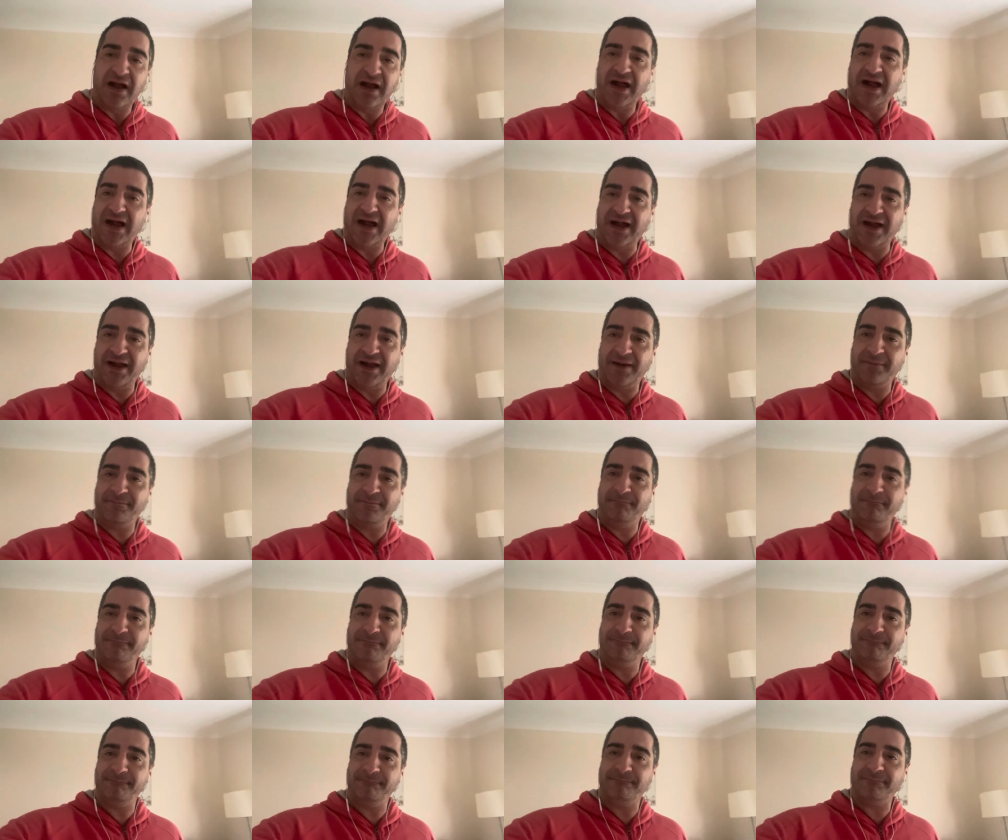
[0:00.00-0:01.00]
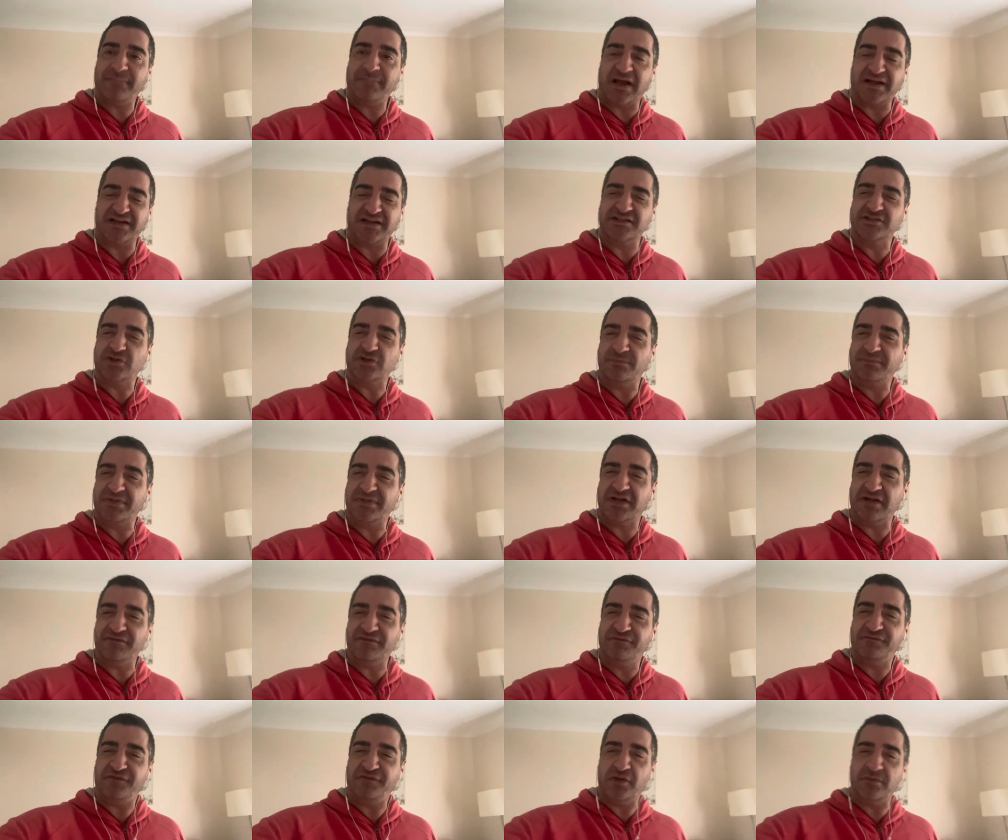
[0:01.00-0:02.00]
And it's going to be
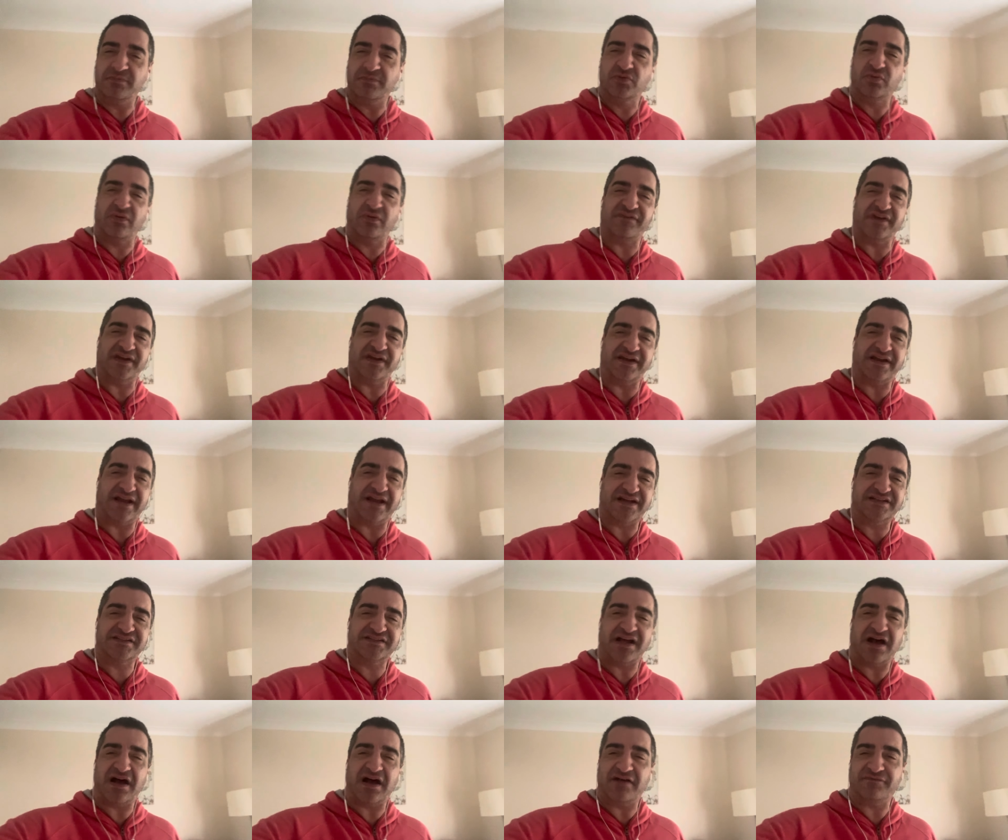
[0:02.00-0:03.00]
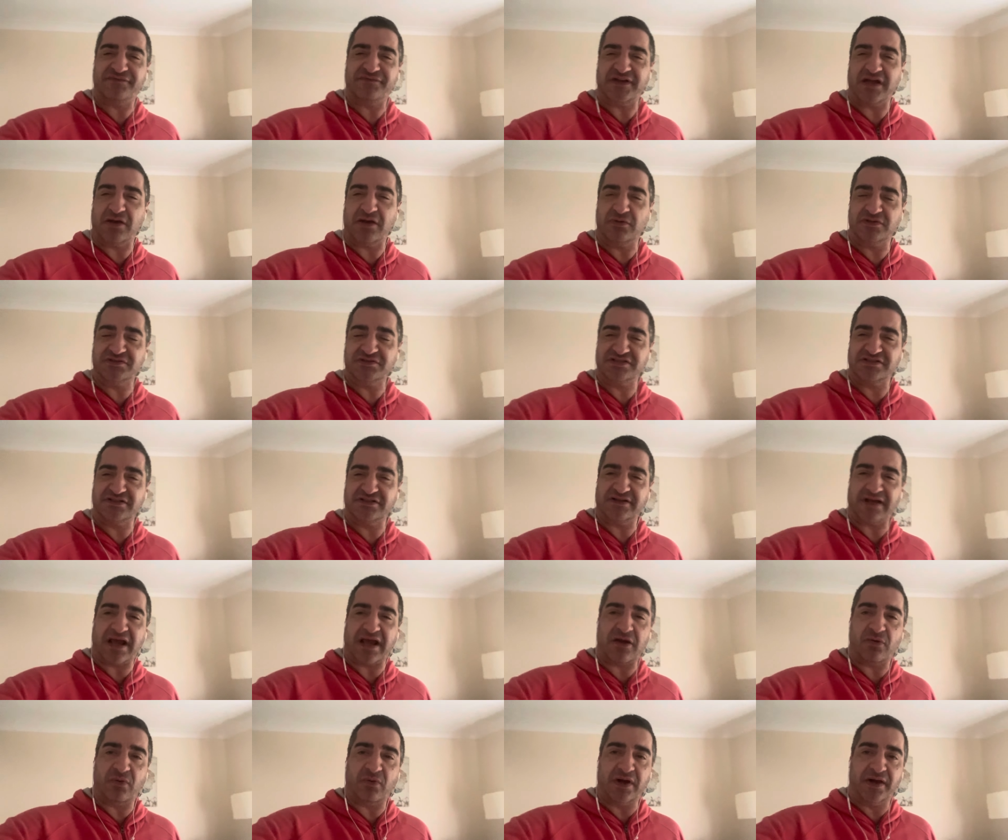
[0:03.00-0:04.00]
confirmed within the next half an hour to an
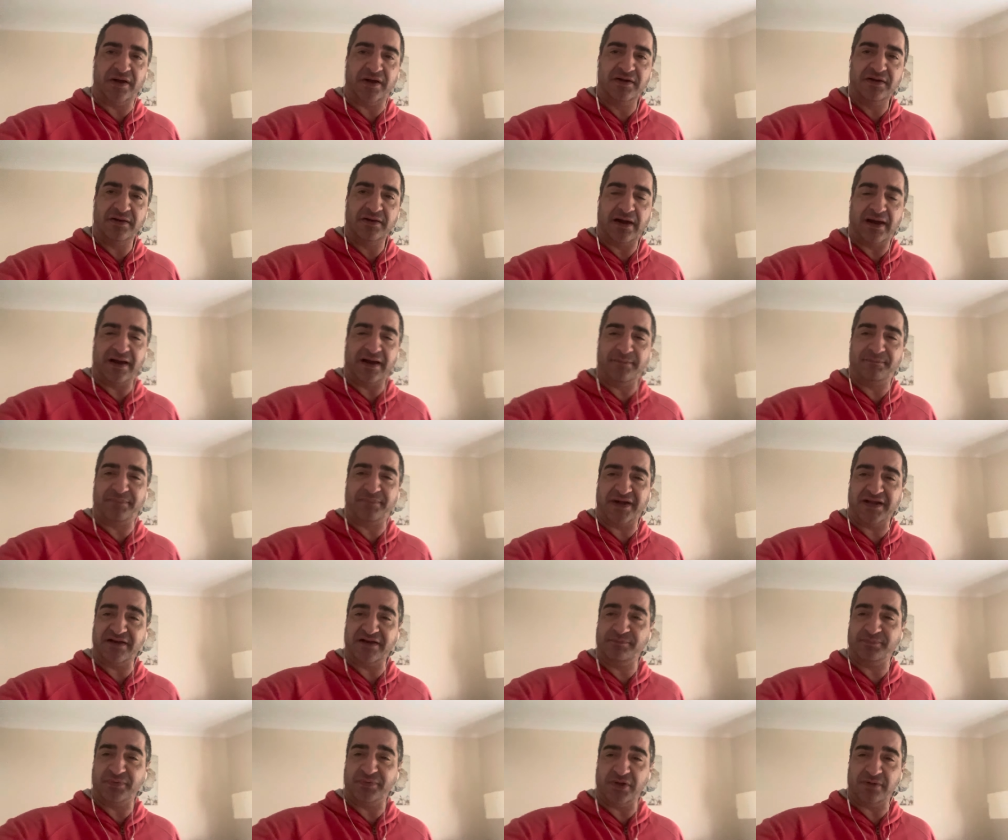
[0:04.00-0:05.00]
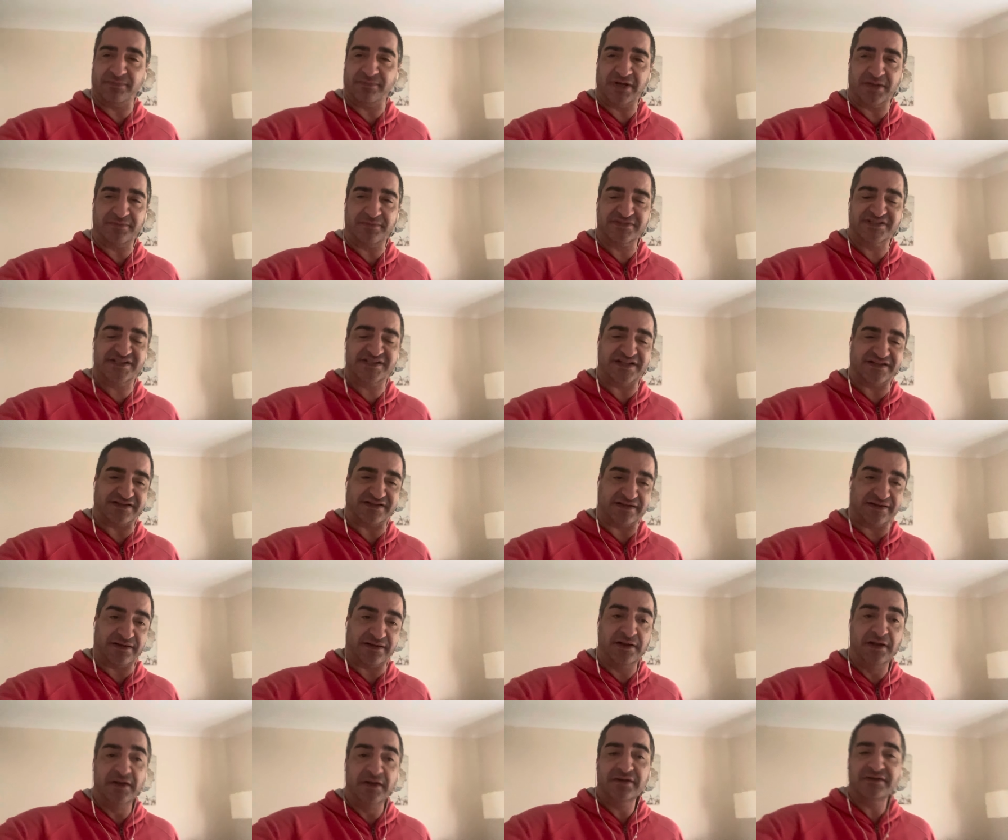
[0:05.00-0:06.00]
hour by Birmingham
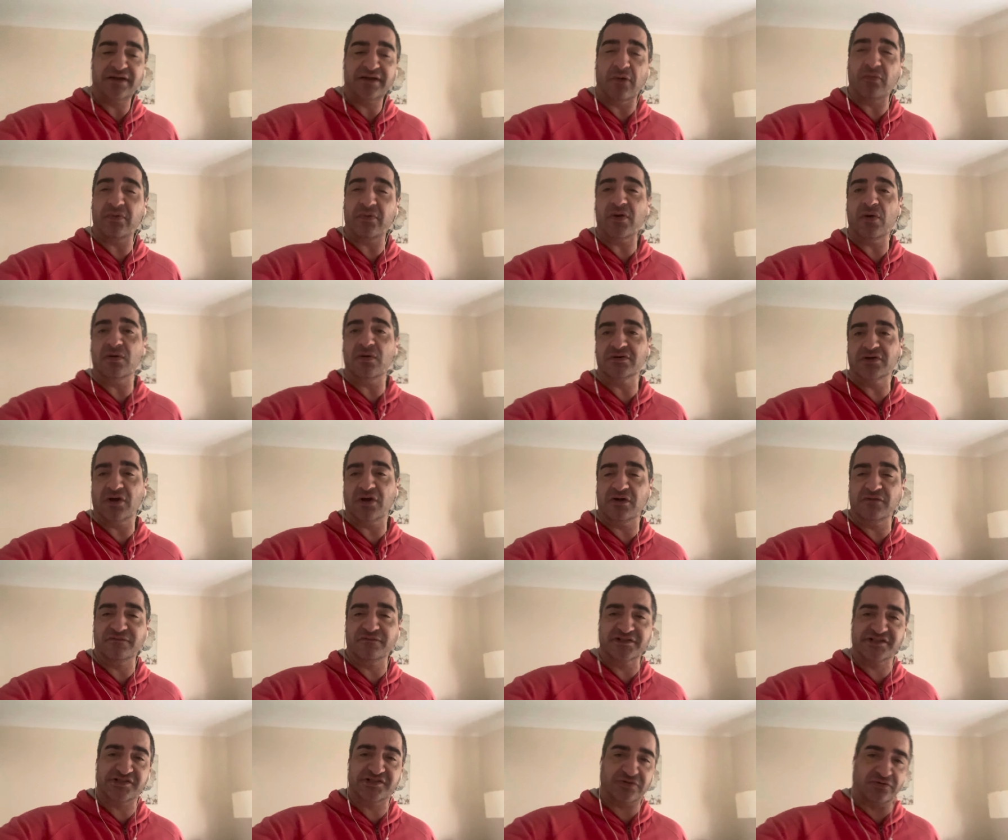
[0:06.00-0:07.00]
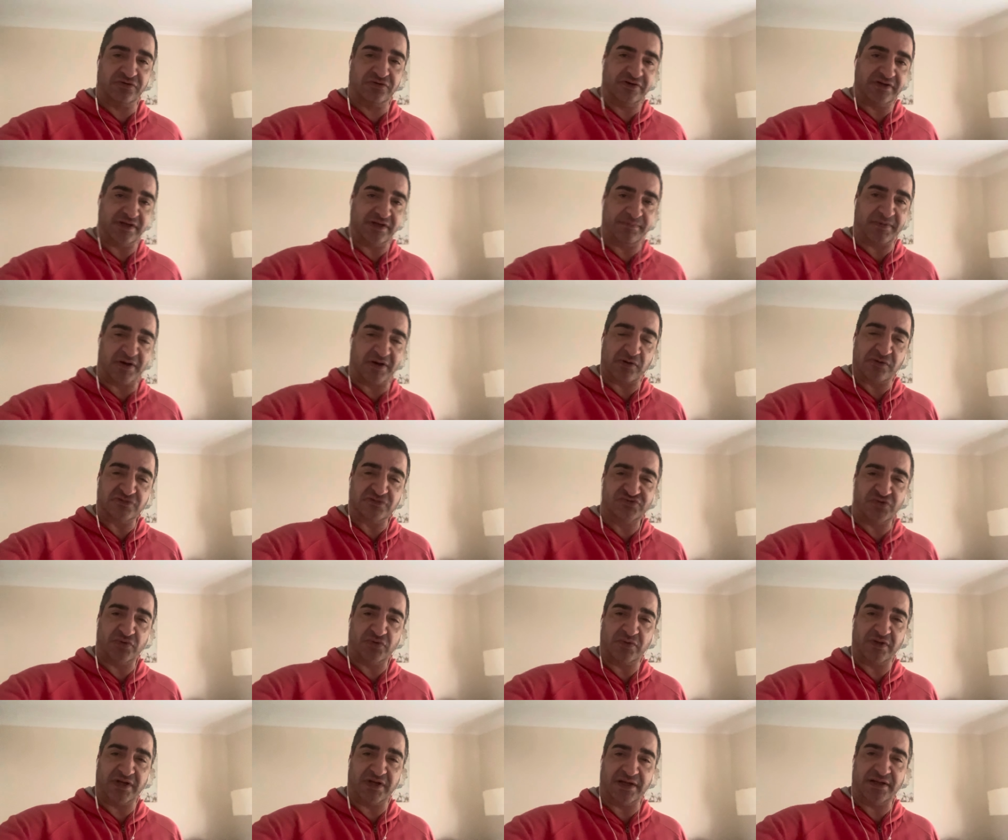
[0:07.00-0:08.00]
City. Now, we all know the story about
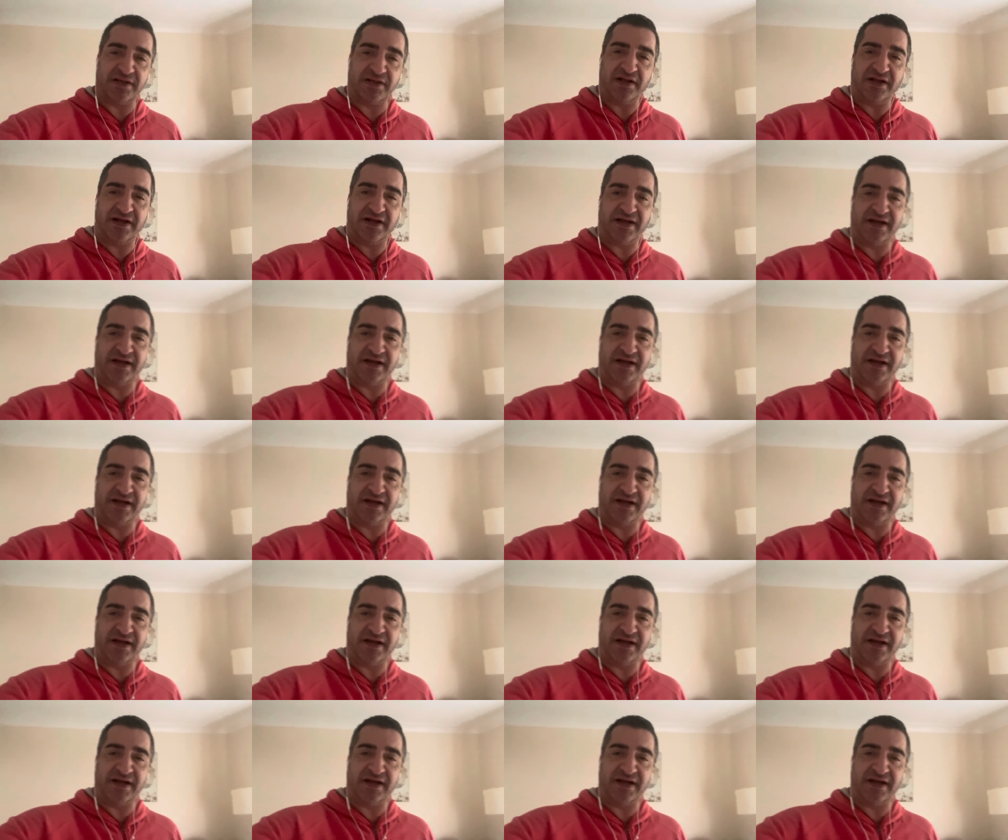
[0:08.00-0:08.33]
Rooney.